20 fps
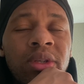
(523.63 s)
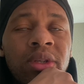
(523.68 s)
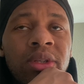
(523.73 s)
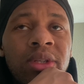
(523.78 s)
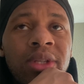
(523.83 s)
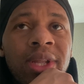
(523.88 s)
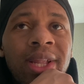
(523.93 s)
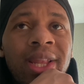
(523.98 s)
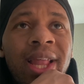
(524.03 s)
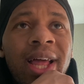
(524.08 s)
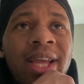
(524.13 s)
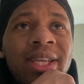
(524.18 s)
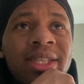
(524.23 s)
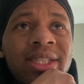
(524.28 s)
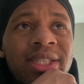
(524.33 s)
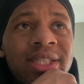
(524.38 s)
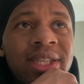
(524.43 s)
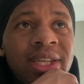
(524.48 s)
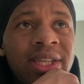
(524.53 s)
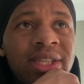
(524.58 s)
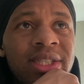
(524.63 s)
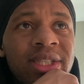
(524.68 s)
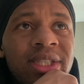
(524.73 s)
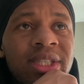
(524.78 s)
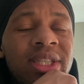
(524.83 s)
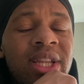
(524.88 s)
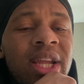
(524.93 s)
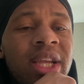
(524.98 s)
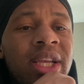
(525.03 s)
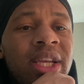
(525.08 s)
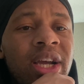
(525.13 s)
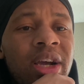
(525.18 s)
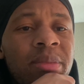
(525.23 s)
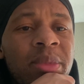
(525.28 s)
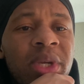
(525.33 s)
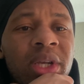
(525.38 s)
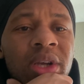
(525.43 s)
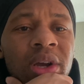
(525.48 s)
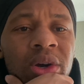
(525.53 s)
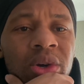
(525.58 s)
They like seasons. They come
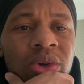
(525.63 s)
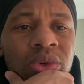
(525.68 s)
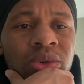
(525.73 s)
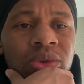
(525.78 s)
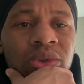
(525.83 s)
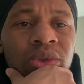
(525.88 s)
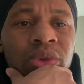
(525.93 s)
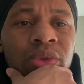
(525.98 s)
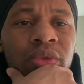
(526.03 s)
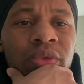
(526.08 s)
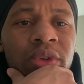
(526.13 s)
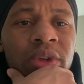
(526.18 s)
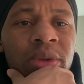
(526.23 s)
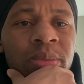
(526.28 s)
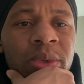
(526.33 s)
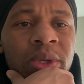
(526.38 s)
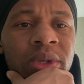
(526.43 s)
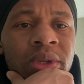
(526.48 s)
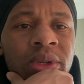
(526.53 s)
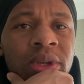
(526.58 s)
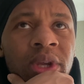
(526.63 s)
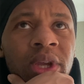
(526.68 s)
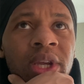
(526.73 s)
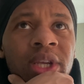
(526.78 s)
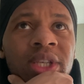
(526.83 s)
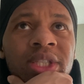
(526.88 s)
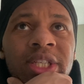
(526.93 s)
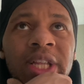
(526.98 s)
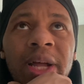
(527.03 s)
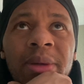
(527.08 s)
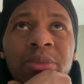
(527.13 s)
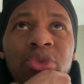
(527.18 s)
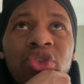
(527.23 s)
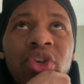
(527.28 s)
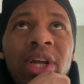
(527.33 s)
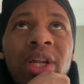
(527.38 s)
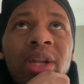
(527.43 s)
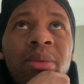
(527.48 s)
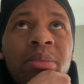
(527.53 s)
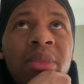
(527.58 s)
and go. You feel me? Stop
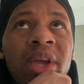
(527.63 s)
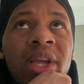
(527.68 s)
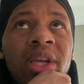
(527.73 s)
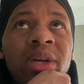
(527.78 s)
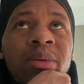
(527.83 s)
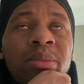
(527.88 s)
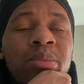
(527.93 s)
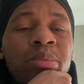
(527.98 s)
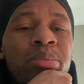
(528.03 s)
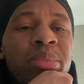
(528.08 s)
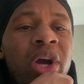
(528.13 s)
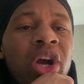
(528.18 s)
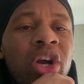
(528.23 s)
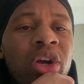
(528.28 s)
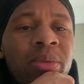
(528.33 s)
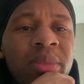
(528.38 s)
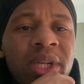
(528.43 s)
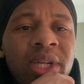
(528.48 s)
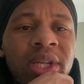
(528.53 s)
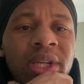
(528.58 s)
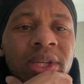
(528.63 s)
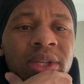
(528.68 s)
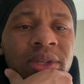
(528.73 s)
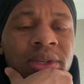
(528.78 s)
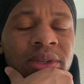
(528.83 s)
trying to make them permanent.